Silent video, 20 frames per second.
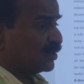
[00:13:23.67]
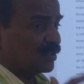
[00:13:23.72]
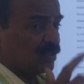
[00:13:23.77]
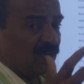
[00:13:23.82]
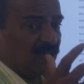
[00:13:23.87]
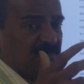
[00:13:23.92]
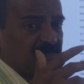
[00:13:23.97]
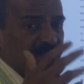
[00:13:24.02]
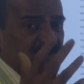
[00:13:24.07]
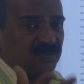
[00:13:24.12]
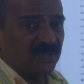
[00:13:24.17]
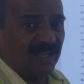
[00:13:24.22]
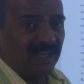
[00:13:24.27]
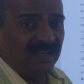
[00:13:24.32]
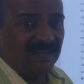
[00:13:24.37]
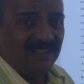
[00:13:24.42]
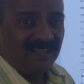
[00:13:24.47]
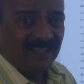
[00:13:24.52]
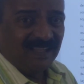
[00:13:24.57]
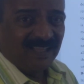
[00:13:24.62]
top
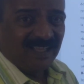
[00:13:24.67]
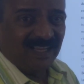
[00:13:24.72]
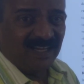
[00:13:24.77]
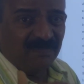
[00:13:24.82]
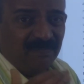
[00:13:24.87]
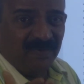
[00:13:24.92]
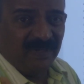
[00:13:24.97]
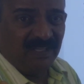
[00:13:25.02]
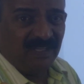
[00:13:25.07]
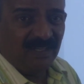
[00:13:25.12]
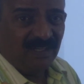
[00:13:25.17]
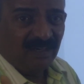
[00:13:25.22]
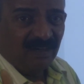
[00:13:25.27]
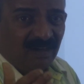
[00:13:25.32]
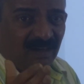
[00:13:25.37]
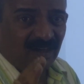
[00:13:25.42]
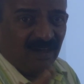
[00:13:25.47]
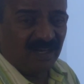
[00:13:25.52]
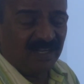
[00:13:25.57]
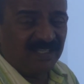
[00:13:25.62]
soil, and B
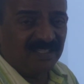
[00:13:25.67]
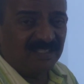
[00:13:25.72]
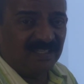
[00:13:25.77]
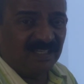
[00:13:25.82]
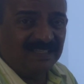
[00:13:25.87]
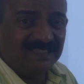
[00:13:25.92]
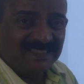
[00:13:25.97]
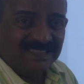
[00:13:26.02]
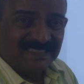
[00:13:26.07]
horizon,